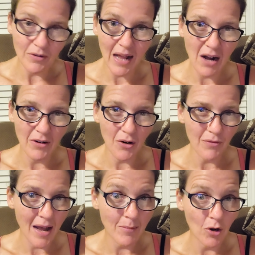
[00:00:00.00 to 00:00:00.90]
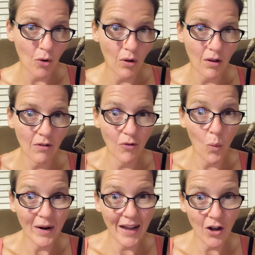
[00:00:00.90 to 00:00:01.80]
down a rabbit hole of
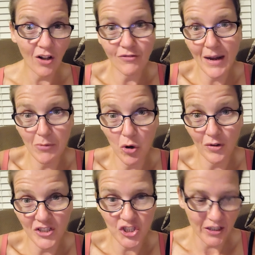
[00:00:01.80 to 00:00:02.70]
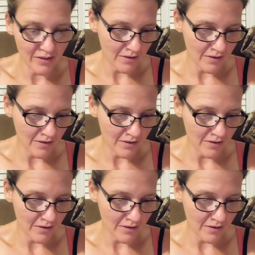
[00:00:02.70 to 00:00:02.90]
what I call a rabbit hole of shit.